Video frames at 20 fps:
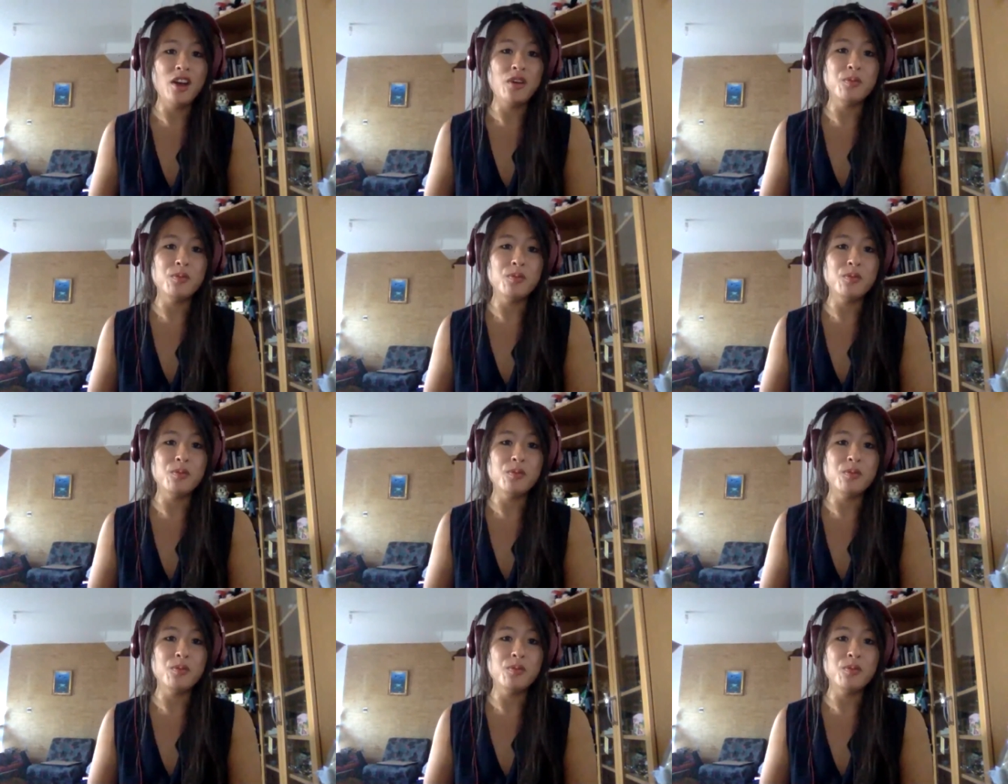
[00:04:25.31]
but
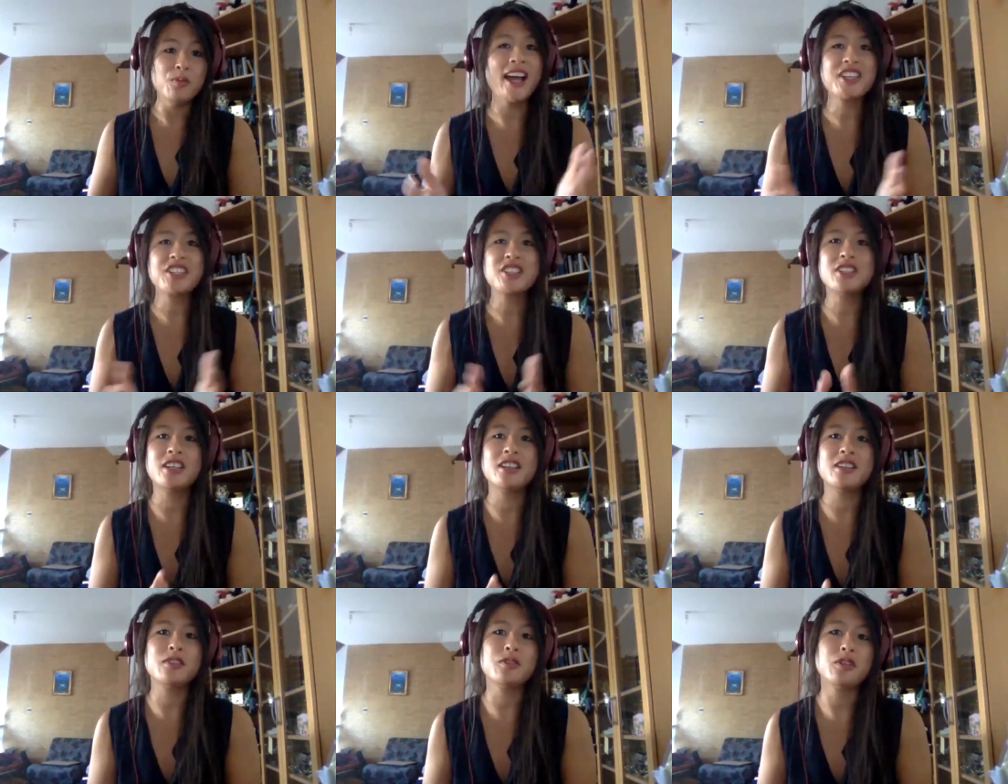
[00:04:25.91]
you're
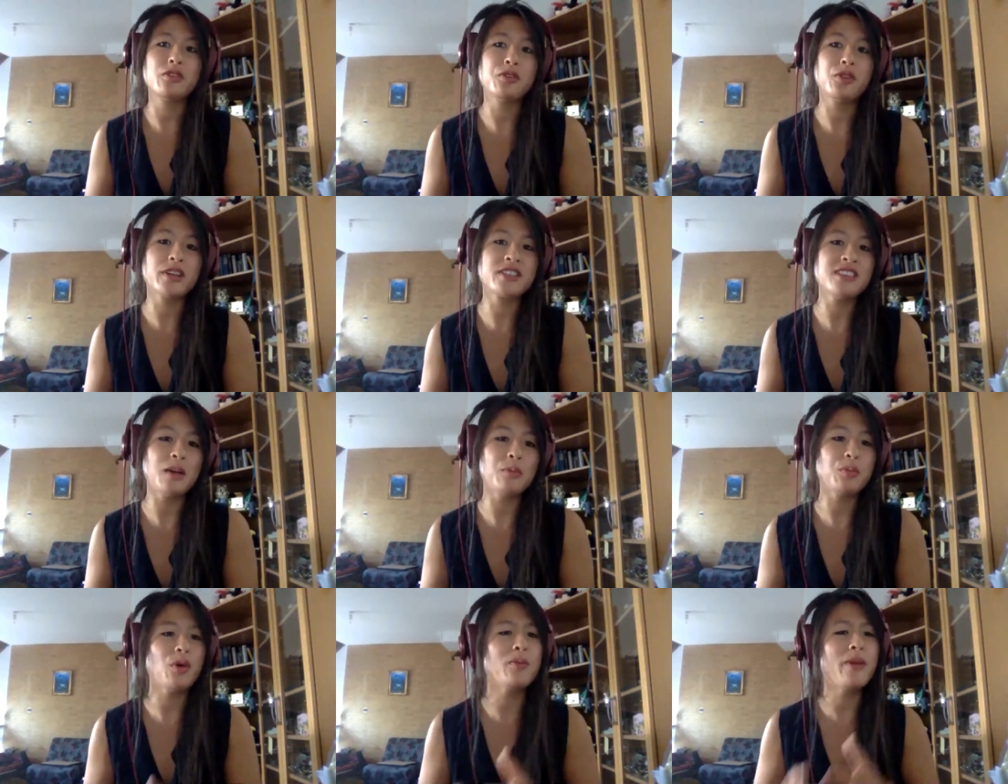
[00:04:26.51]
passionate, for
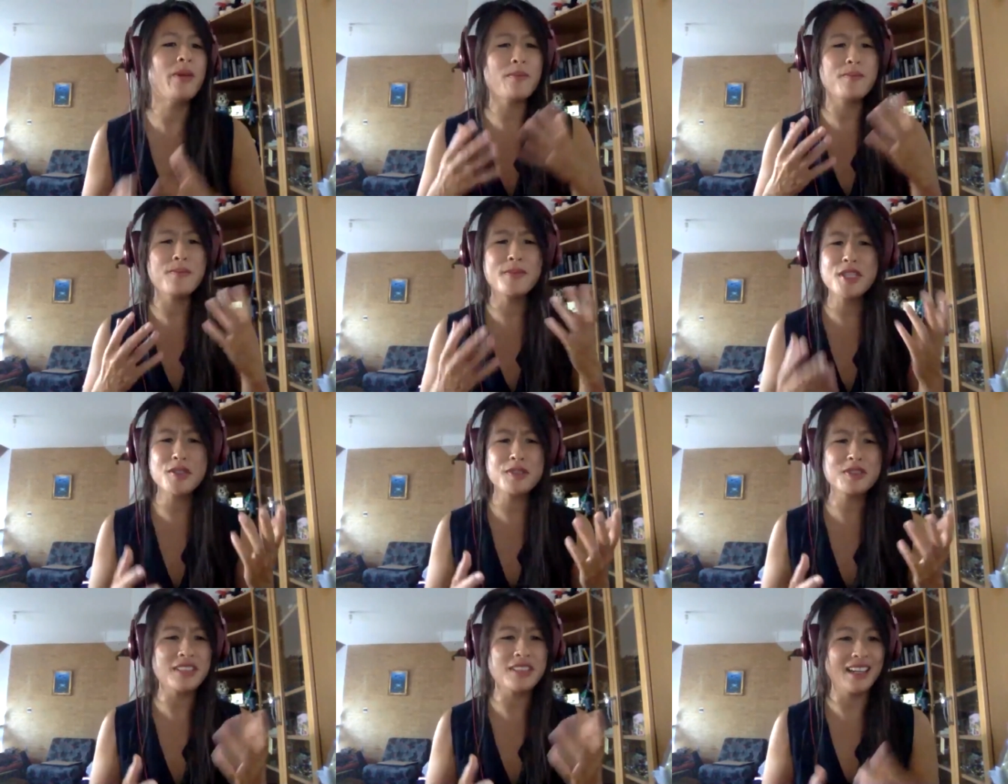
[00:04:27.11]
example, about
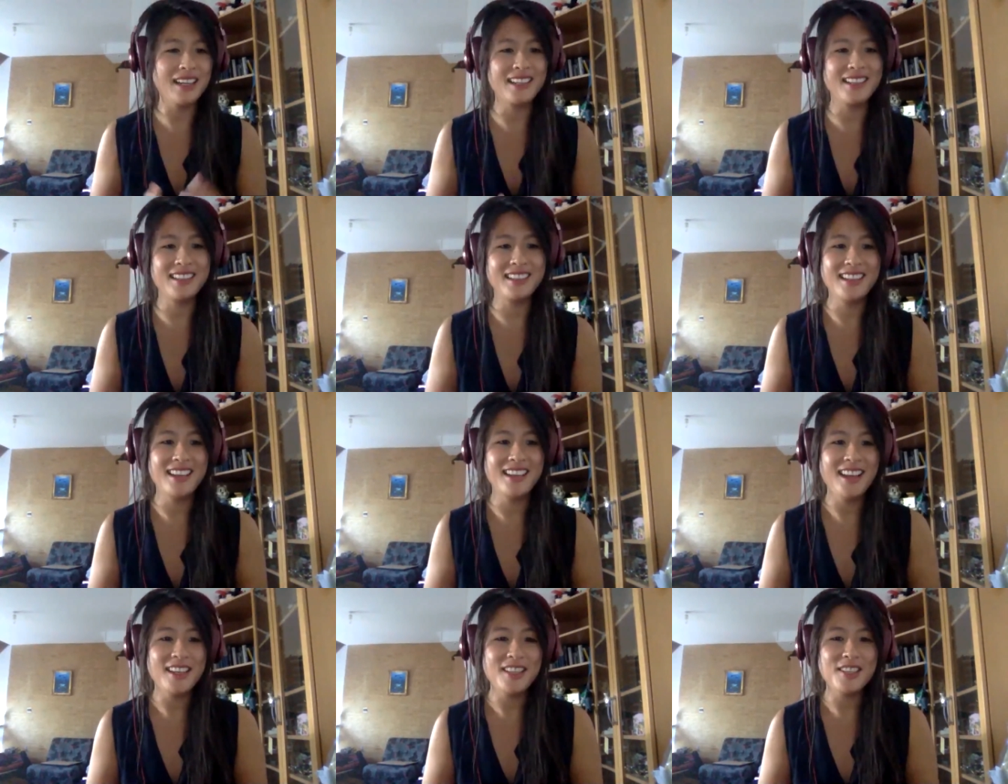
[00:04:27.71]
music,
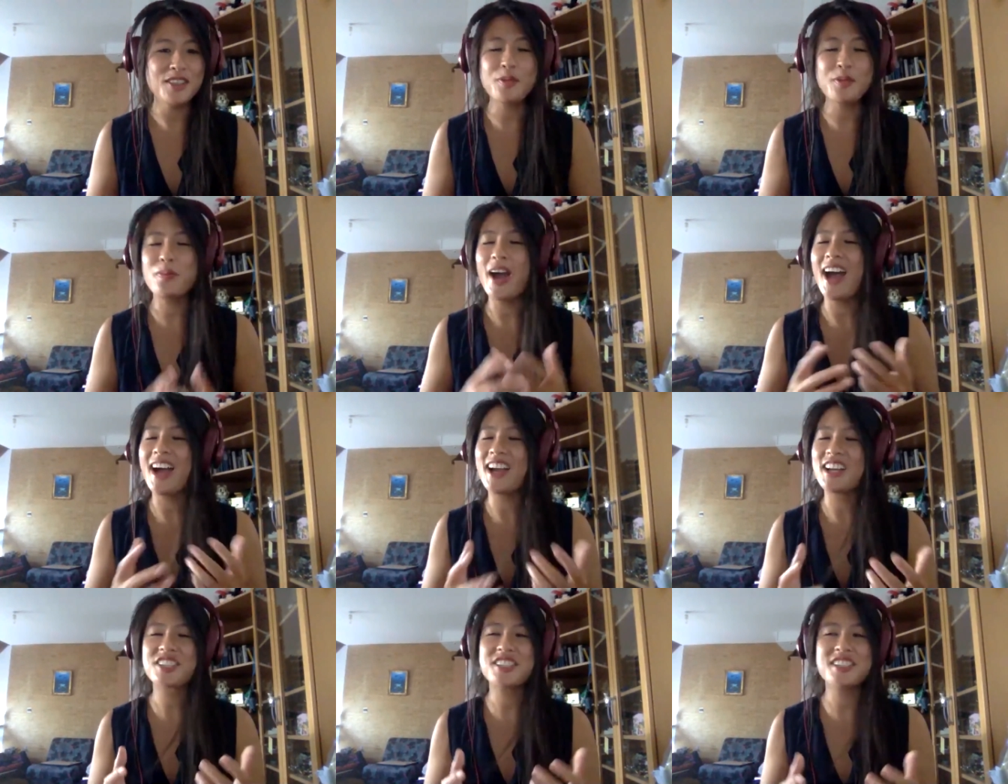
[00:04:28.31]
you're
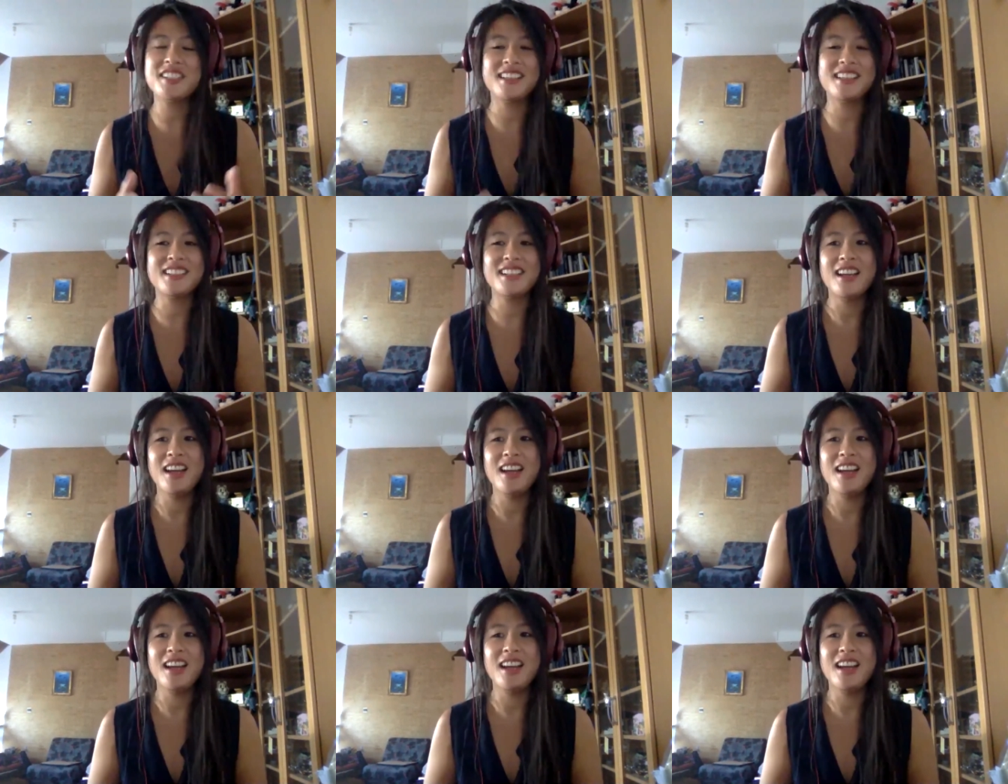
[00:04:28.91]
passionate